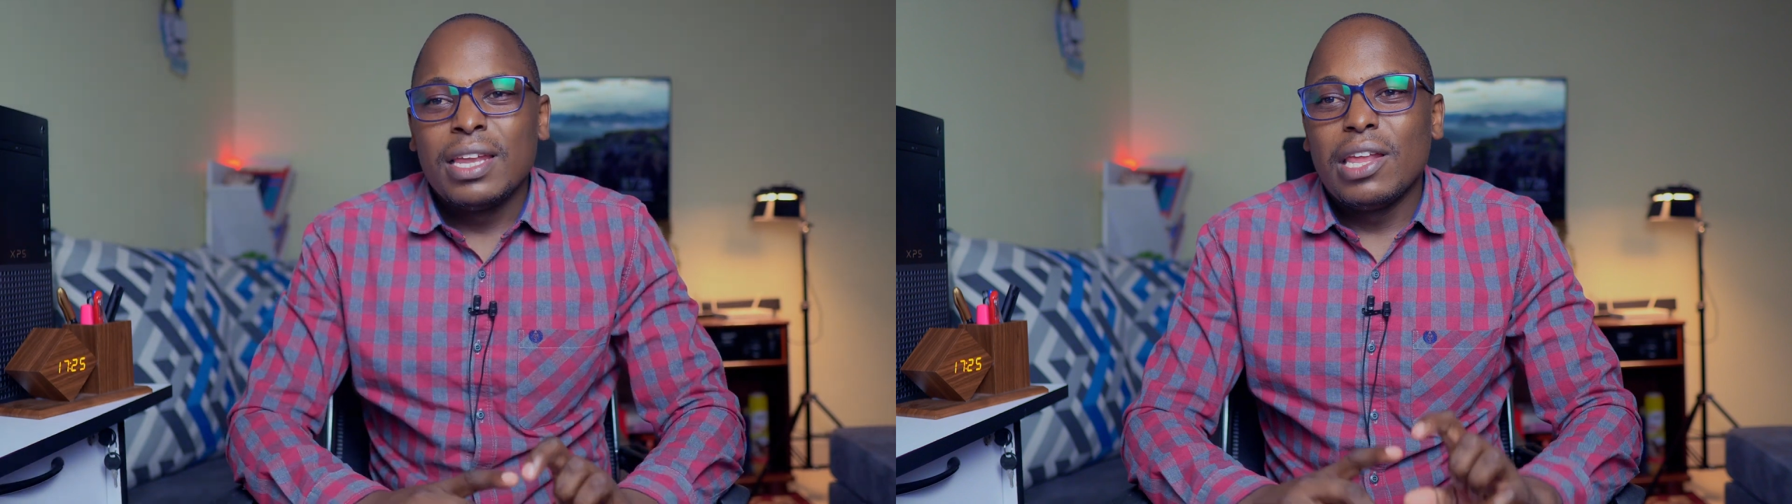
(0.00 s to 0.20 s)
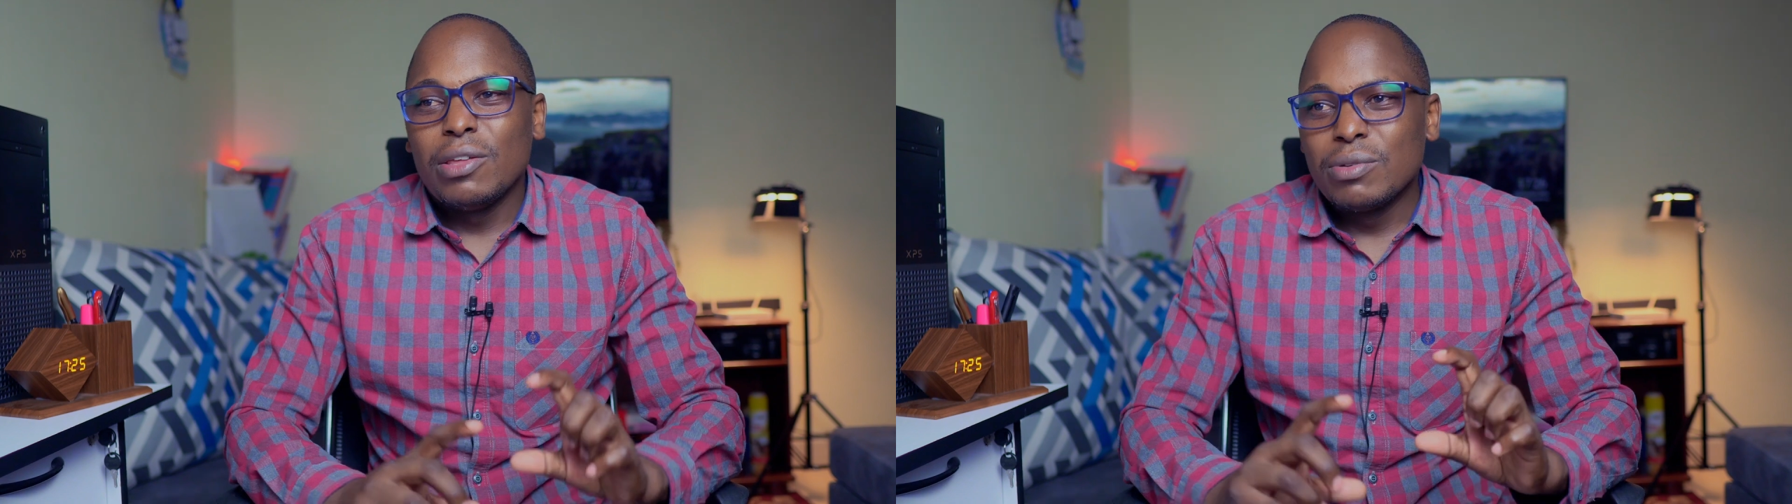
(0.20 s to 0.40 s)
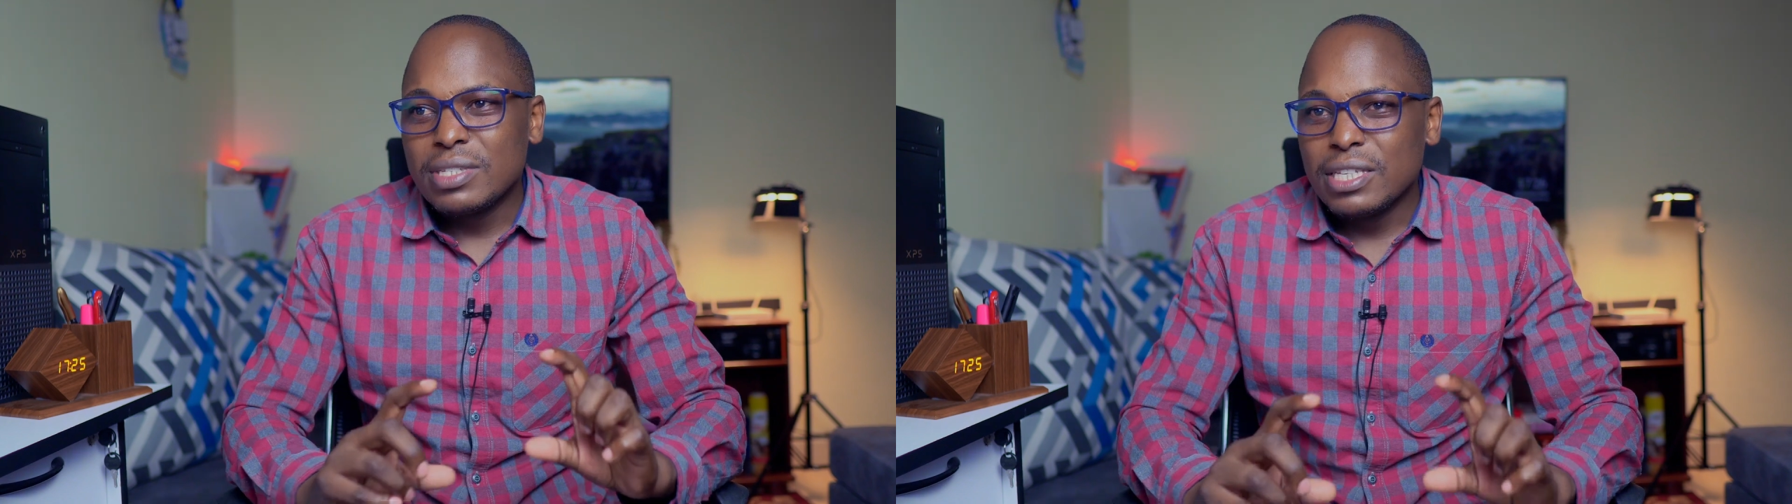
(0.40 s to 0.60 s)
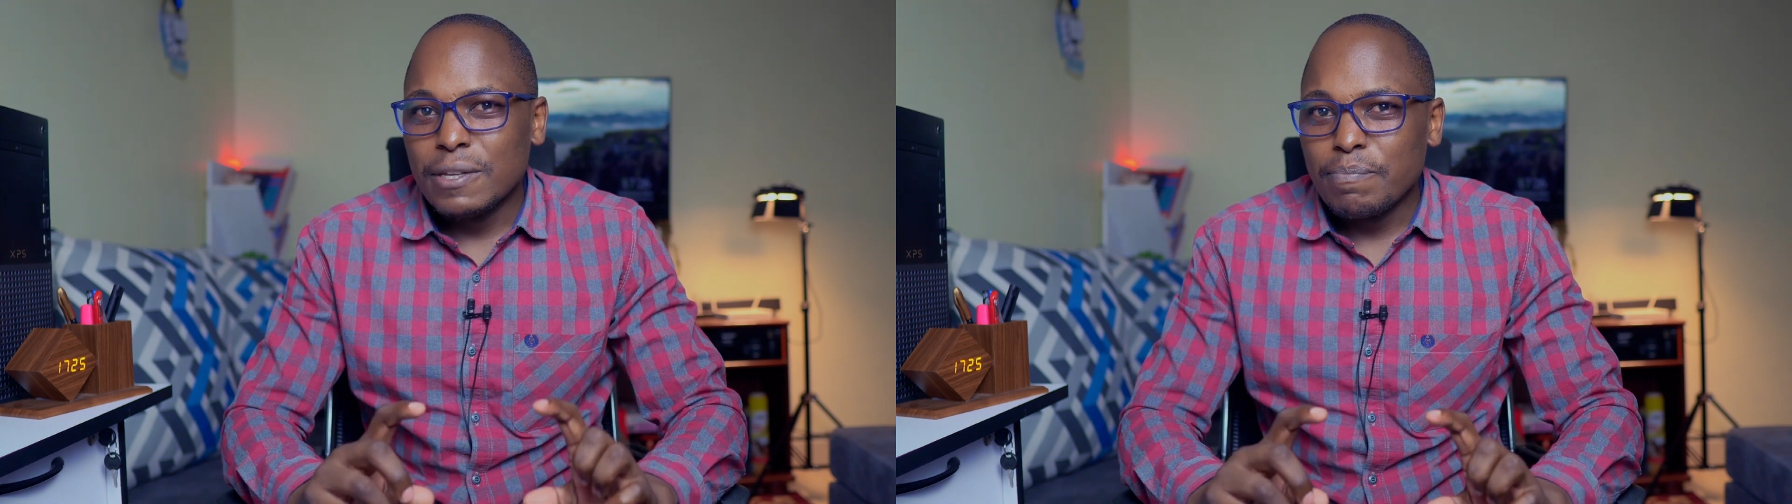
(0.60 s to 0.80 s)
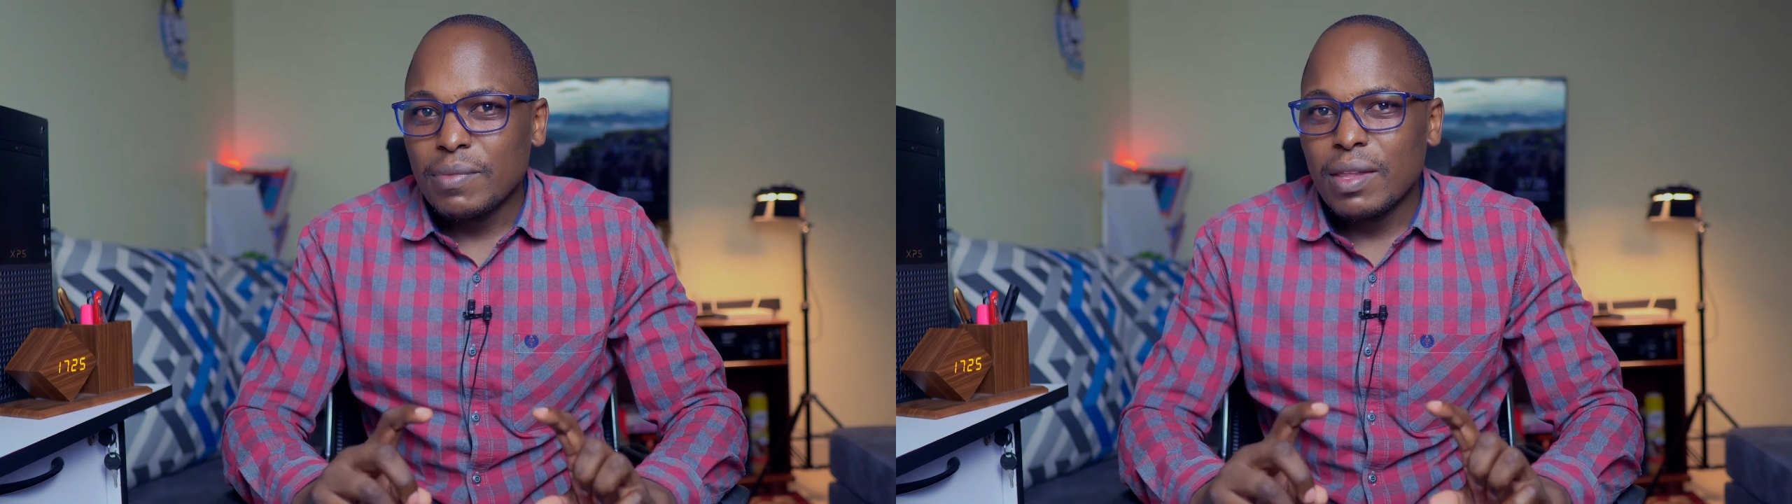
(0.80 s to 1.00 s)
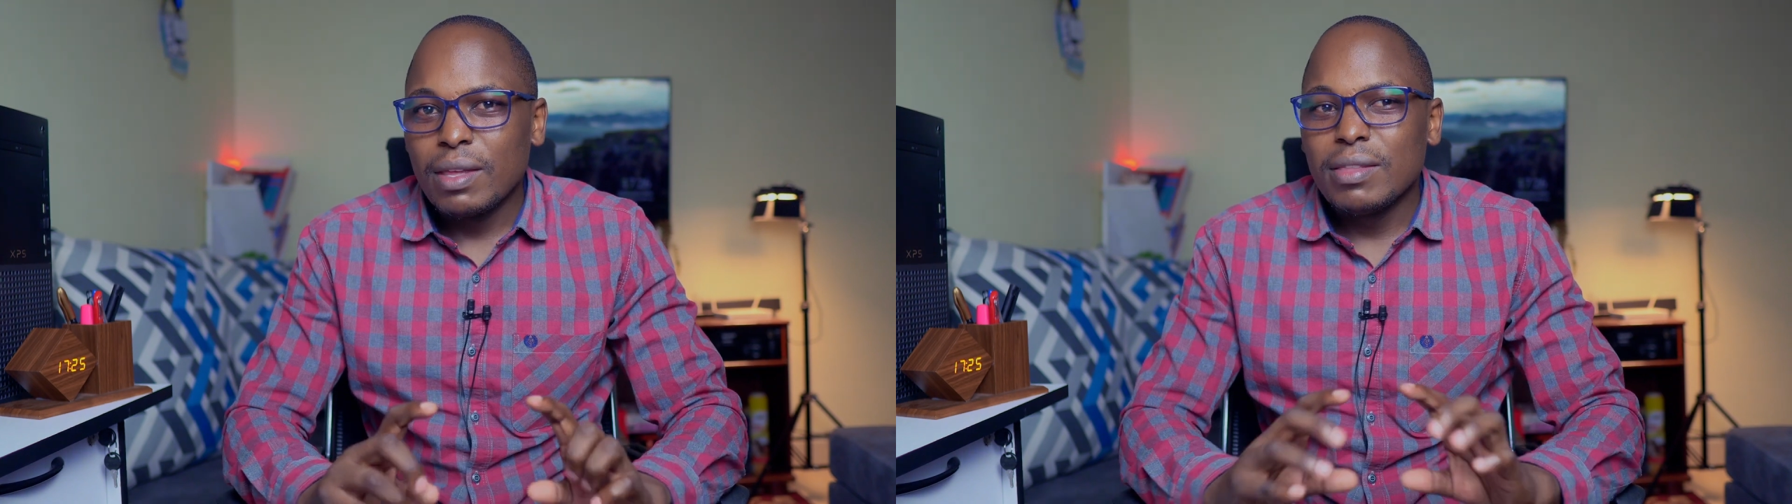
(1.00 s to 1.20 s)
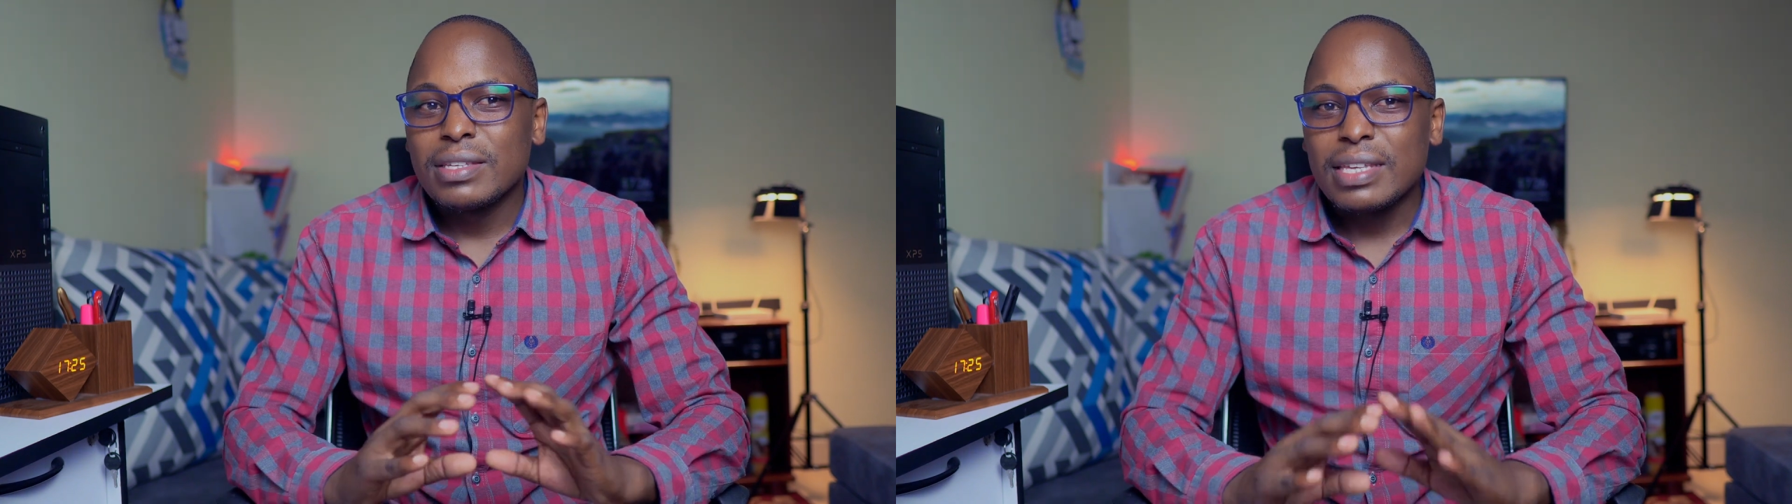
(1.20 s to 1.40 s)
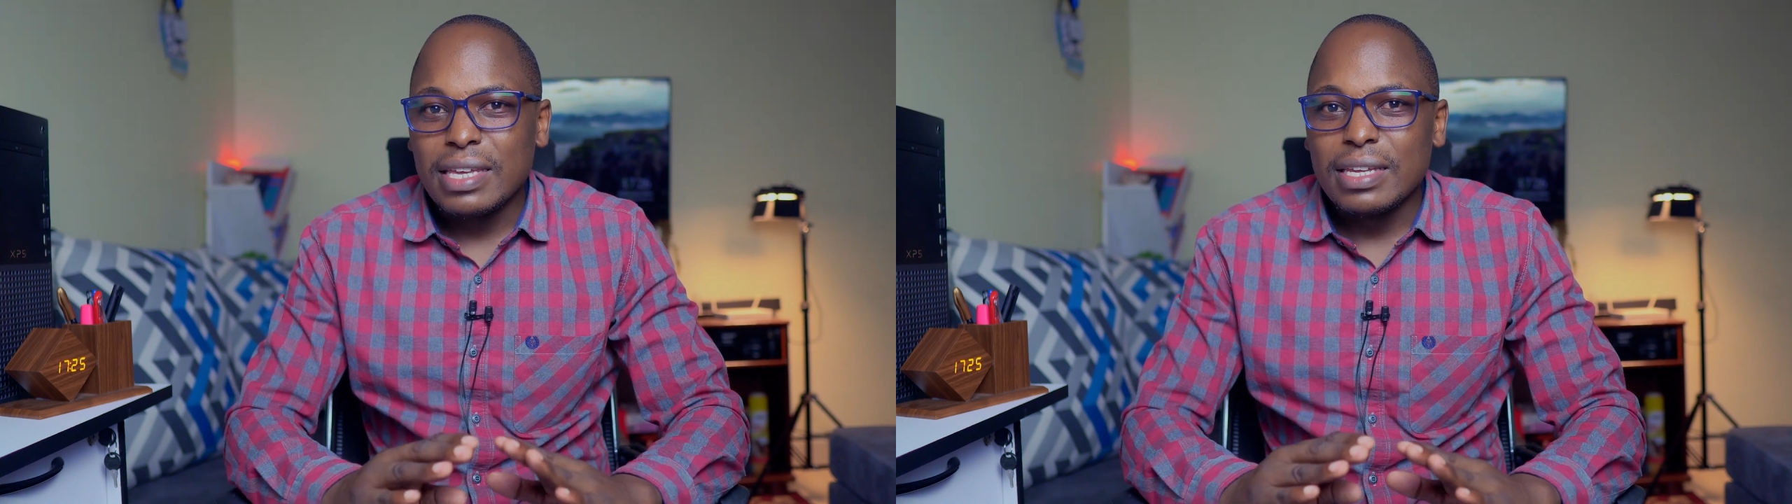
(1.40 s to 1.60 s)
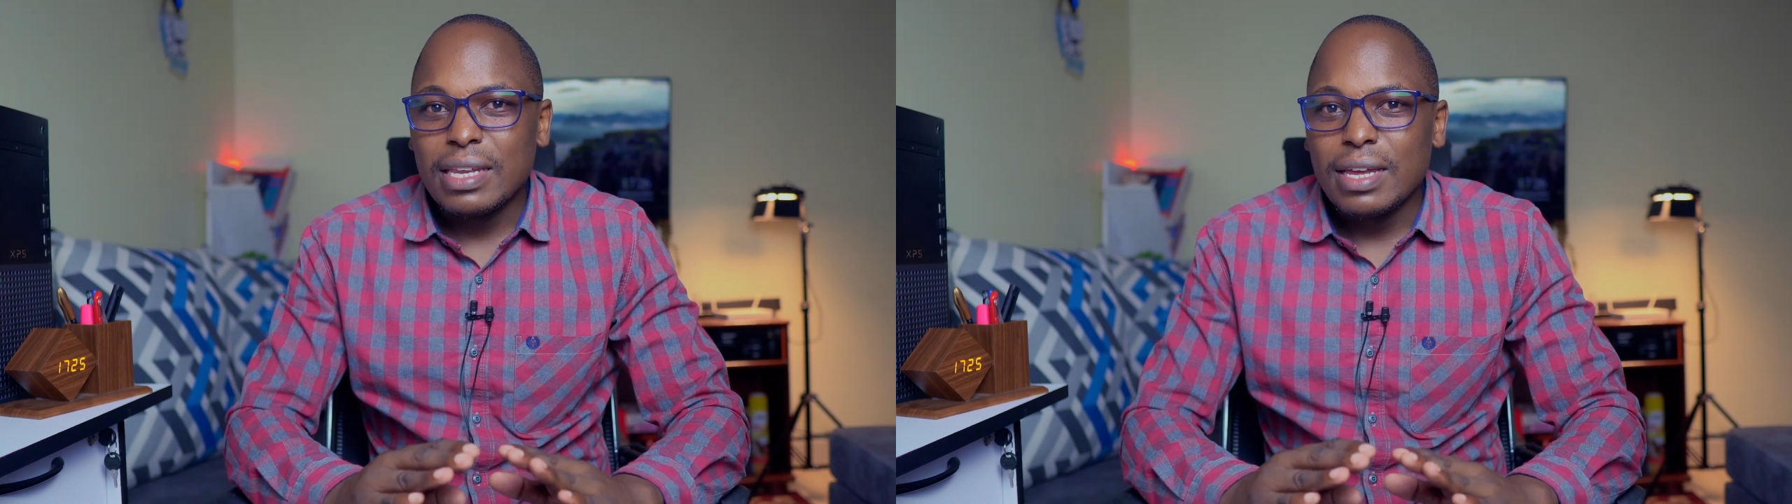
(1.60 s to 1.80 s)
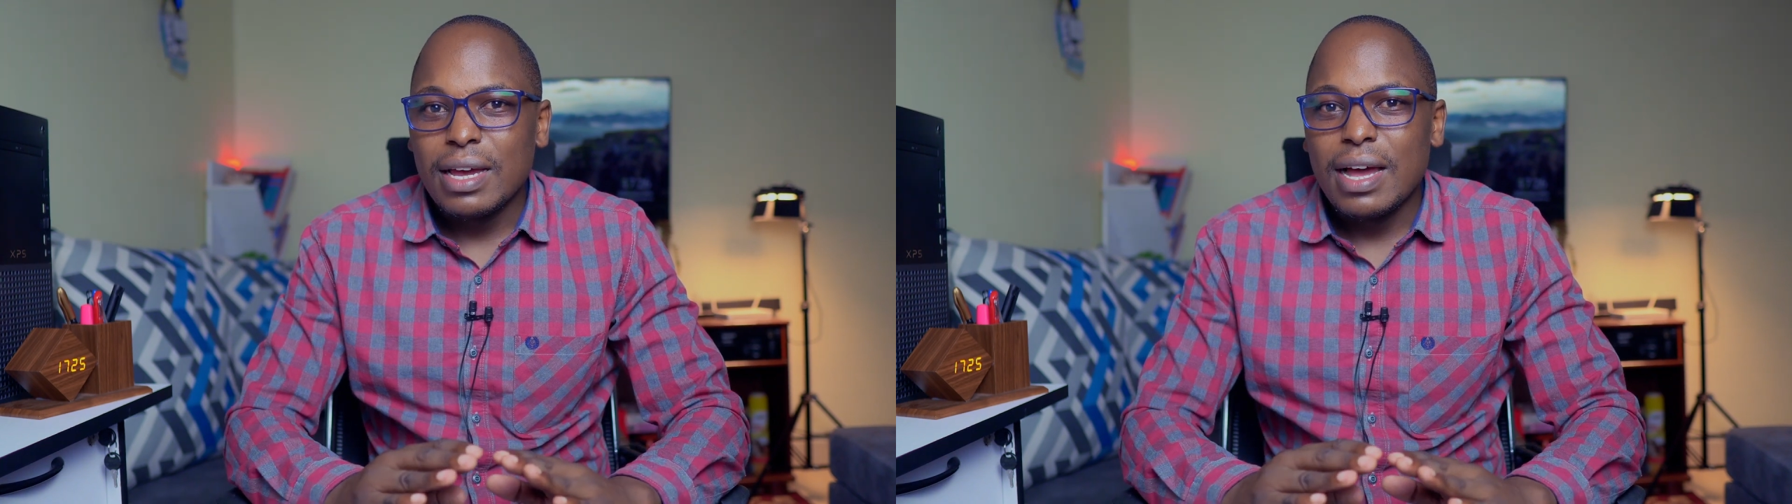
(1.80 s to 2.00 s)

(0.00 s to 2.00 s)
Now you see the skin